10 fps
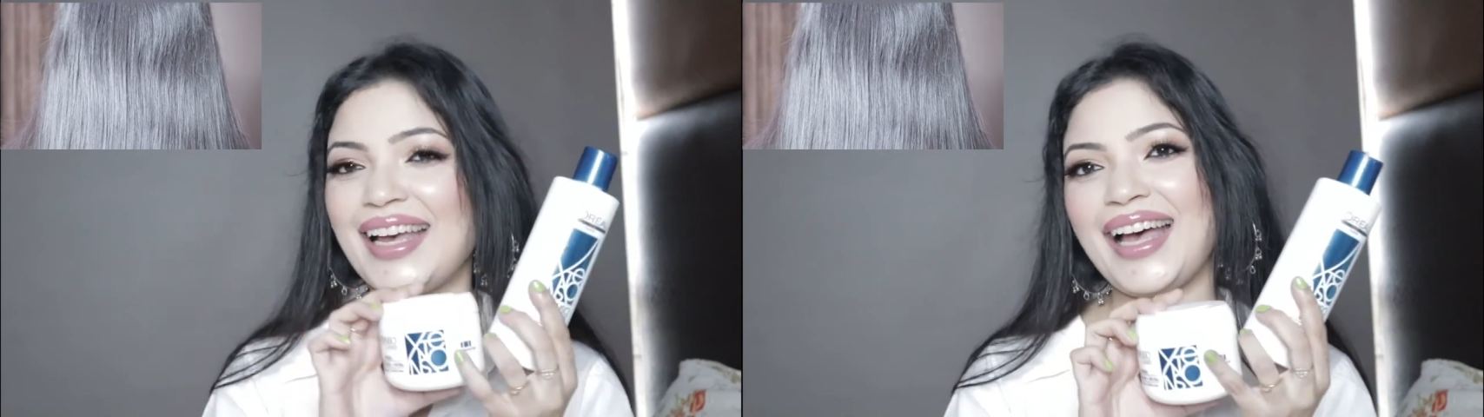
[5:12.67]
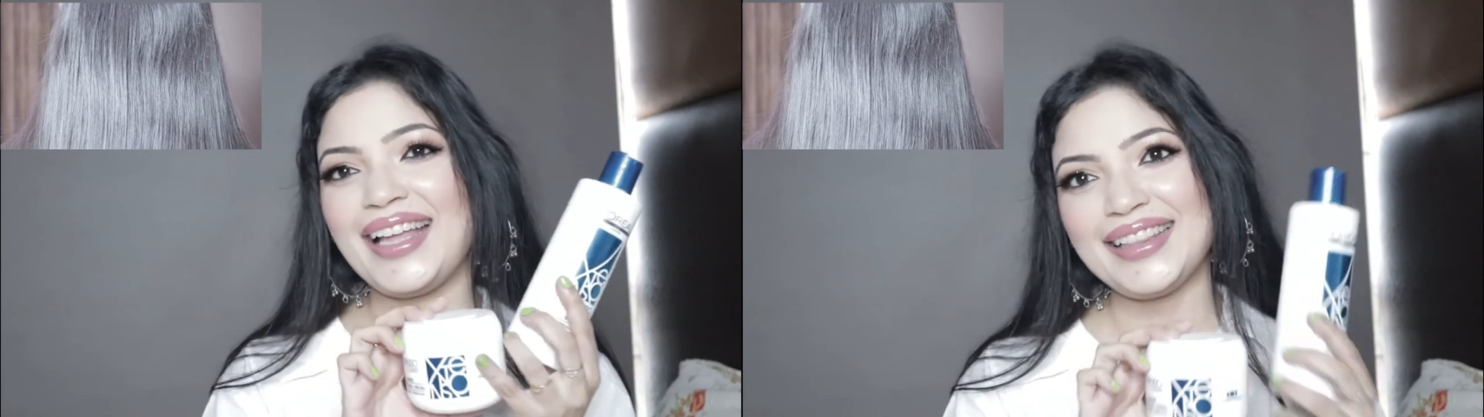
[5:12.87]

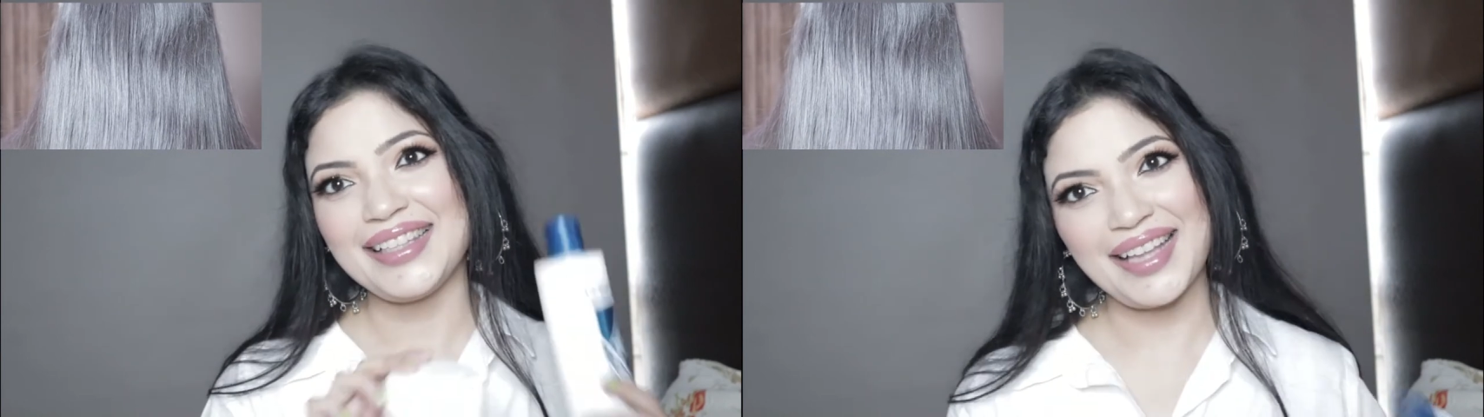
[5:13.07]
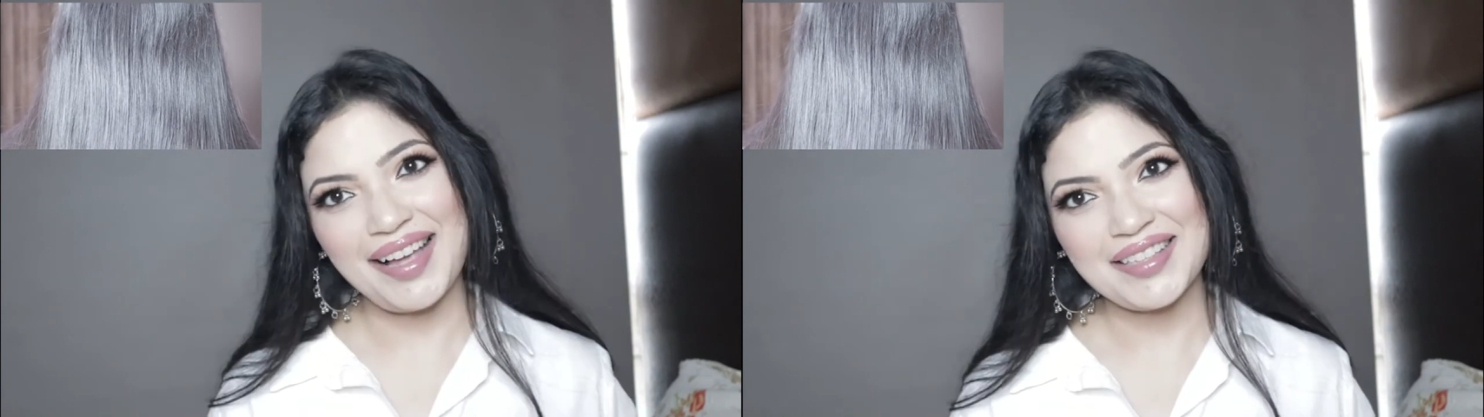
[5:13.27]
And
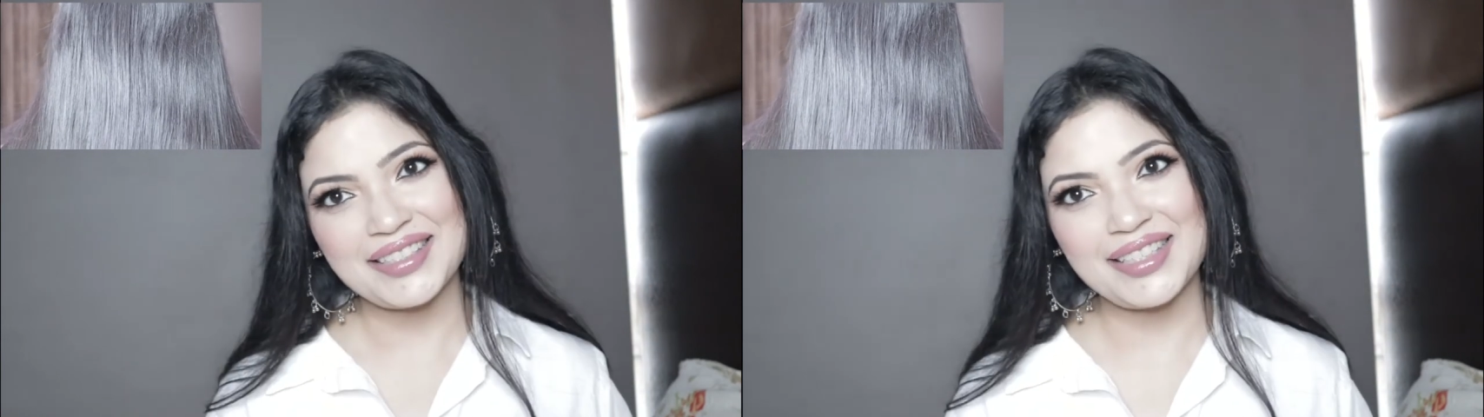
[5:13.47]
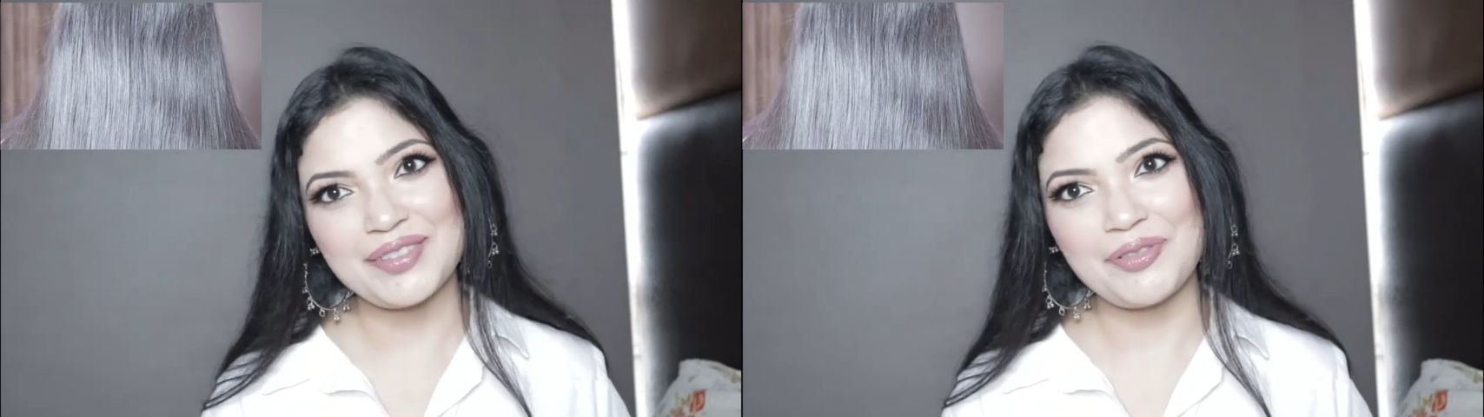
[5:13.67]
the
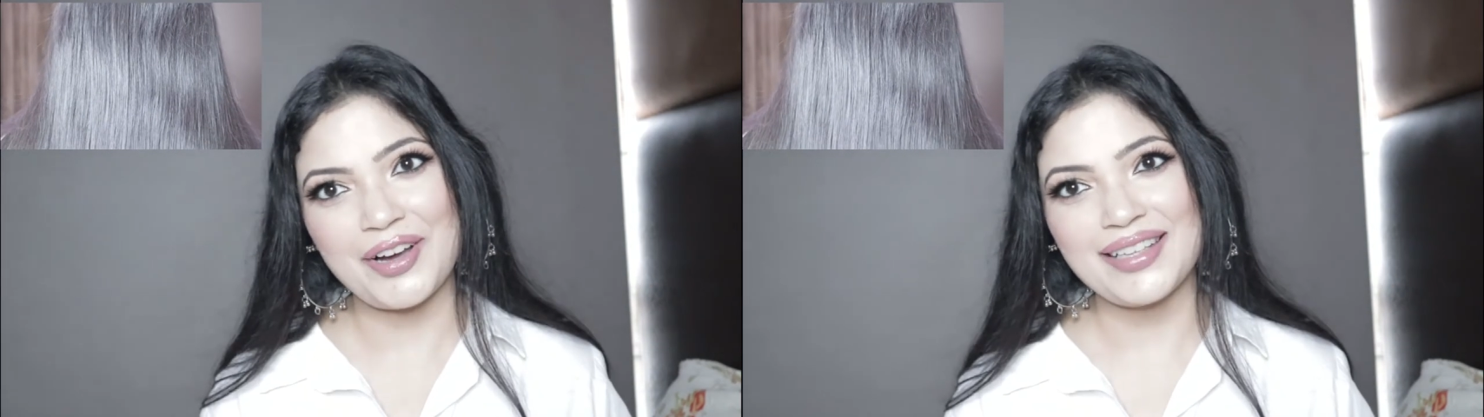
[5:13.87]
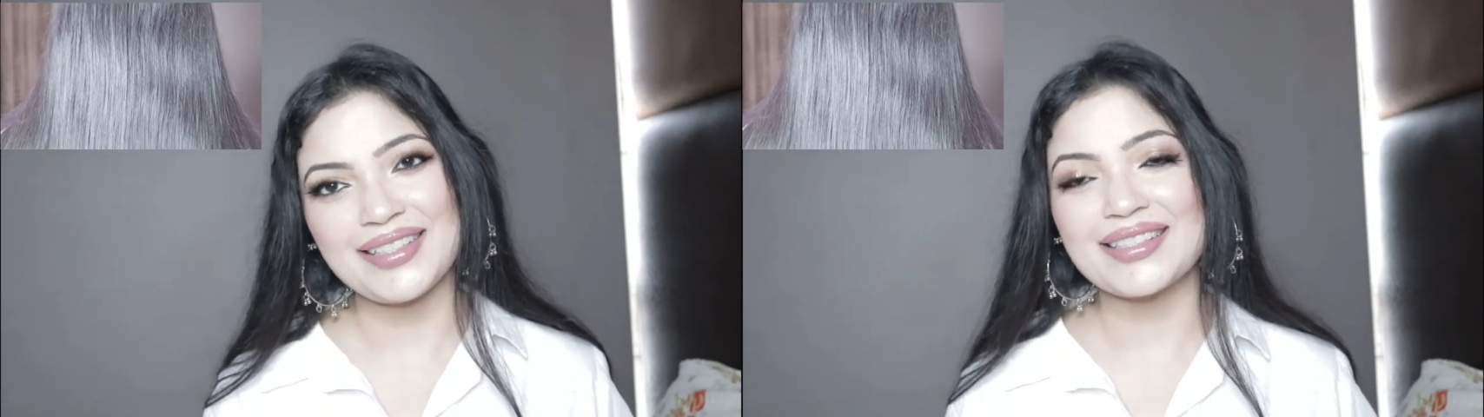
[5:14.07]
last and the
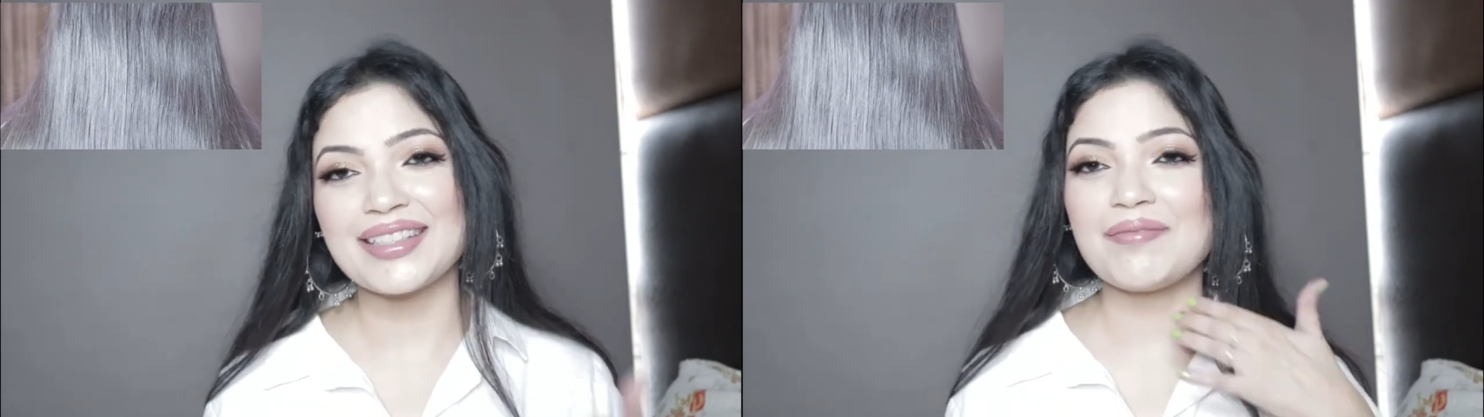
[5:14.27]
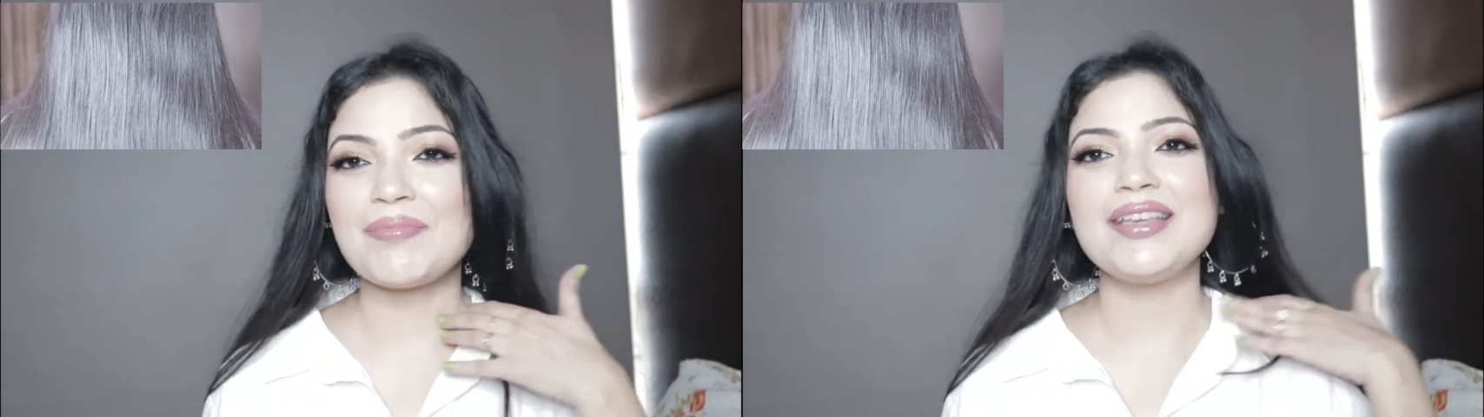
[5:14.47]
final step